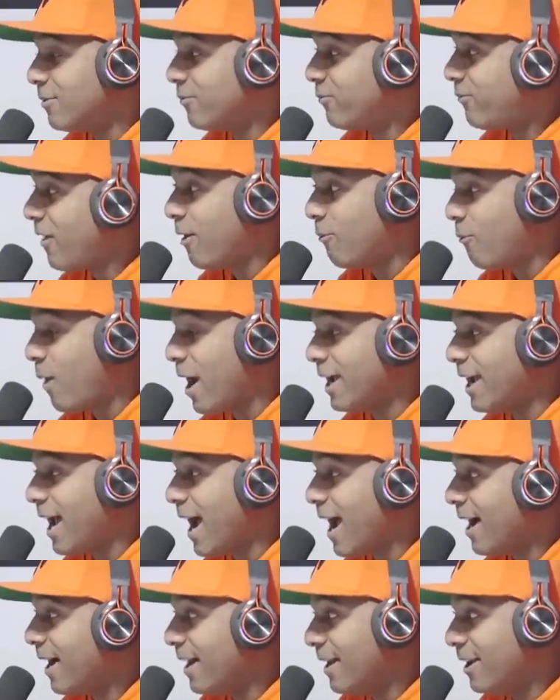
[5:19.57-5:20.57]
some fat white
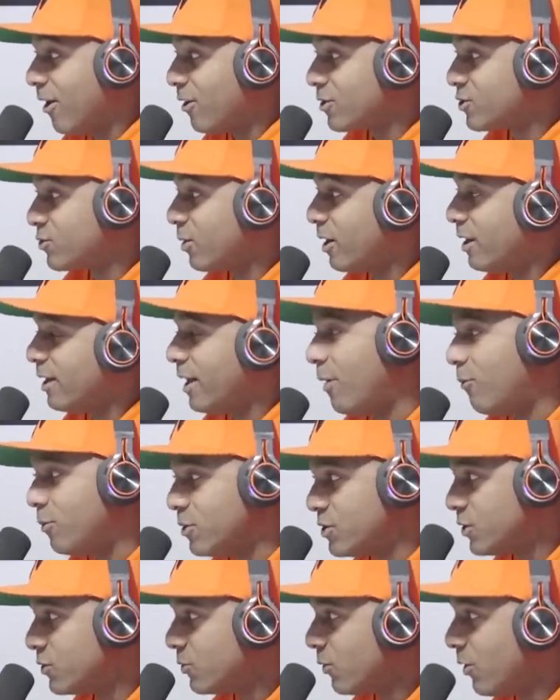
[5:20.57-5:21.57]
guy in Australia, I
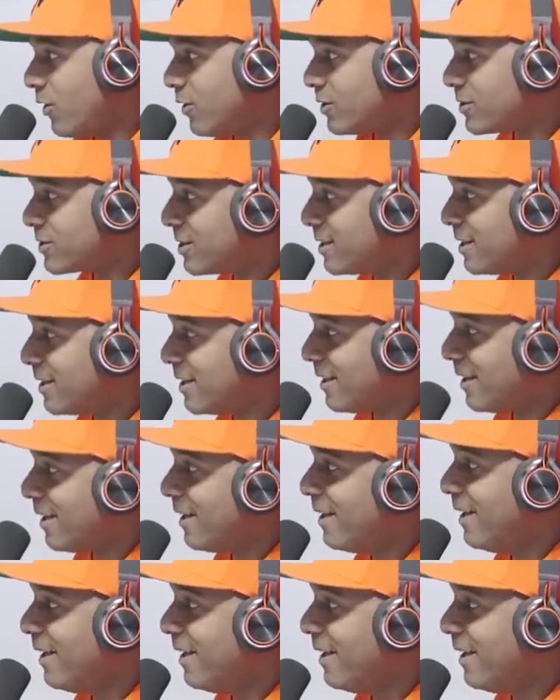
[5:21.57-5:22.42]
want your draws. Fuck out of here.